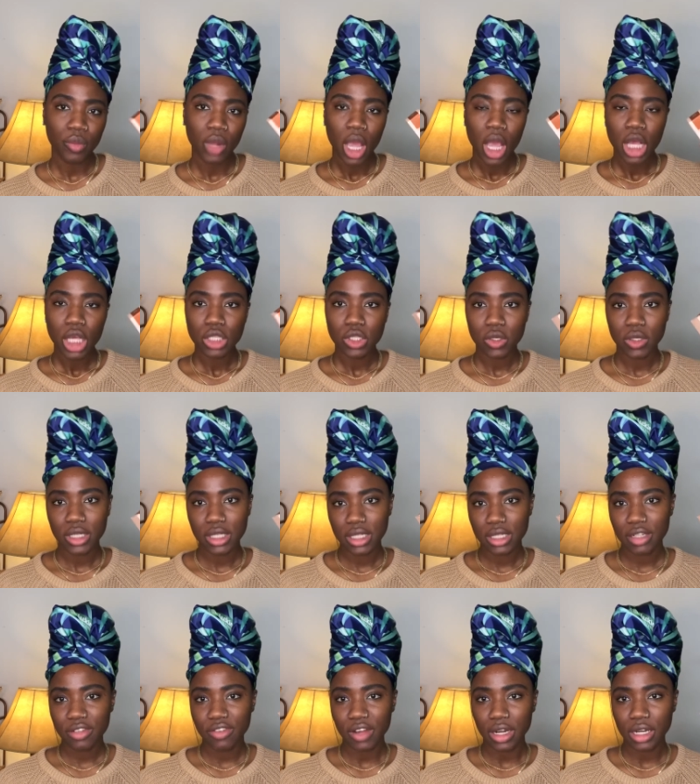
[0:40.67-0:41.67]
So this is
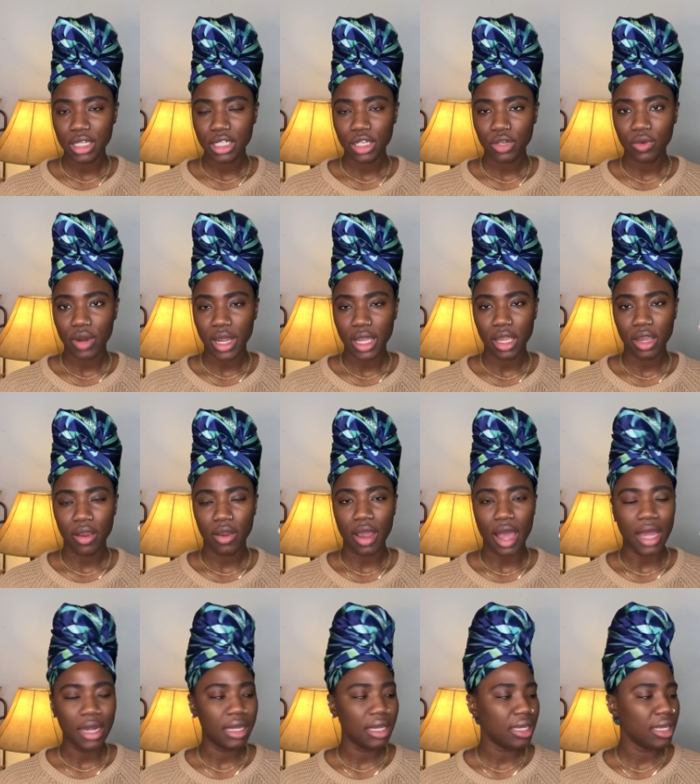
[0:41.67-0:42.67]
the foundation right here.
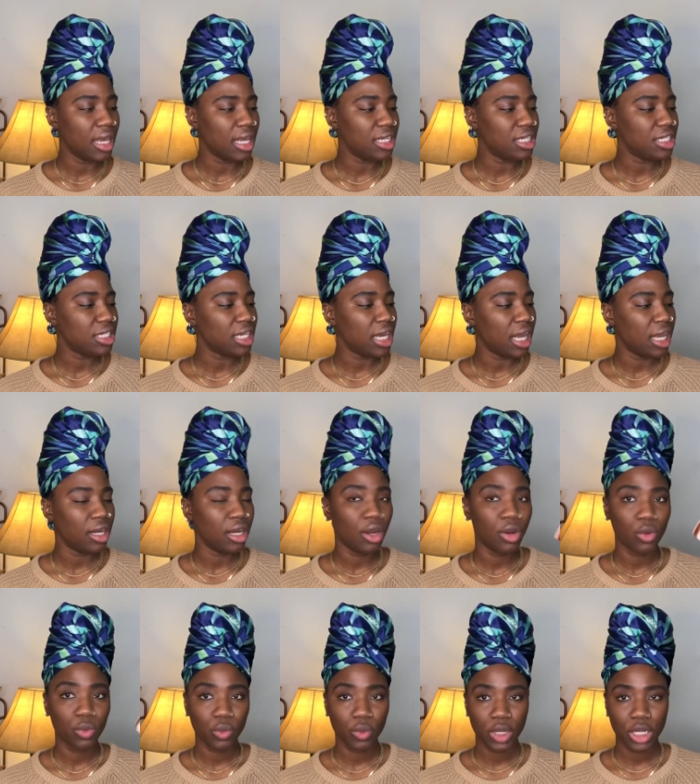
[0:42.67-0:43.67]
I did get shade
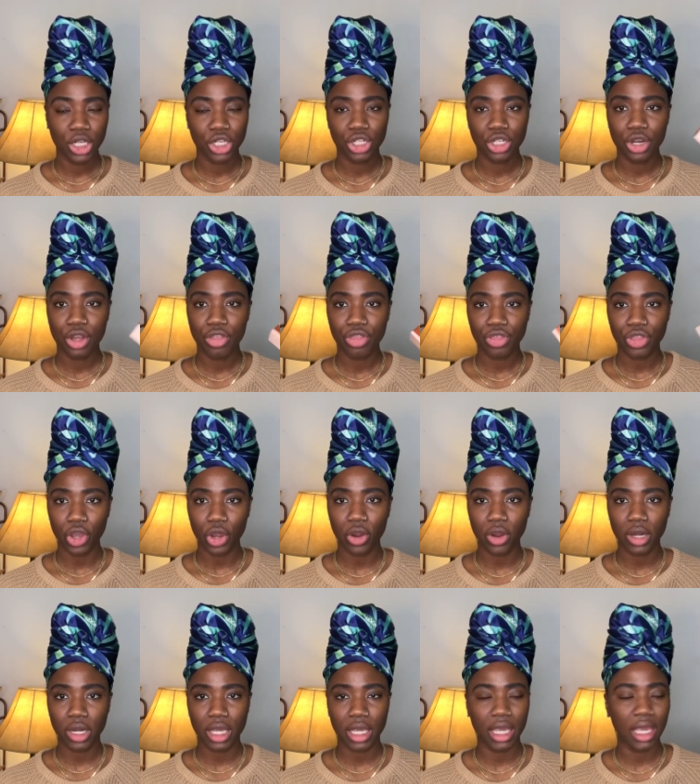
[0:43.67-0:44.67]
Rich
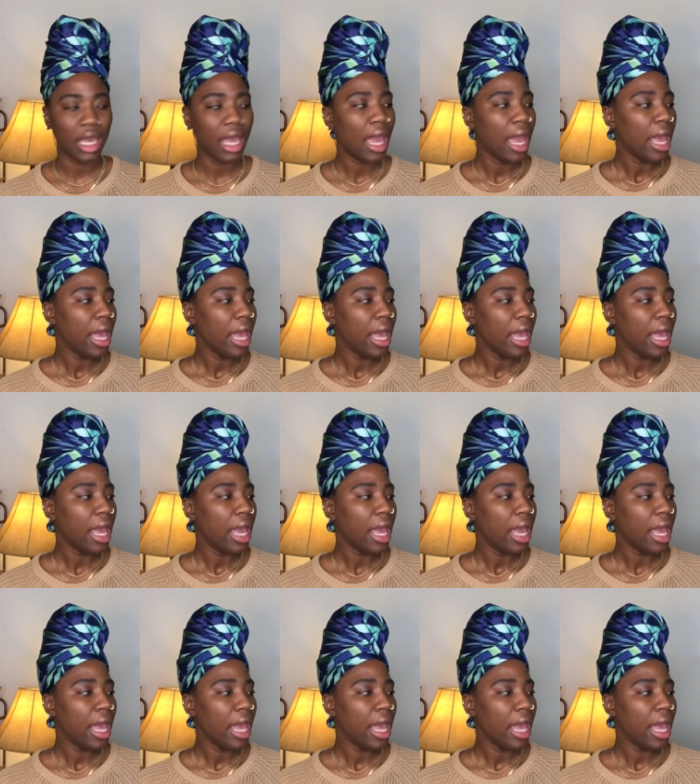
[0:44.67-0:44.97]
30,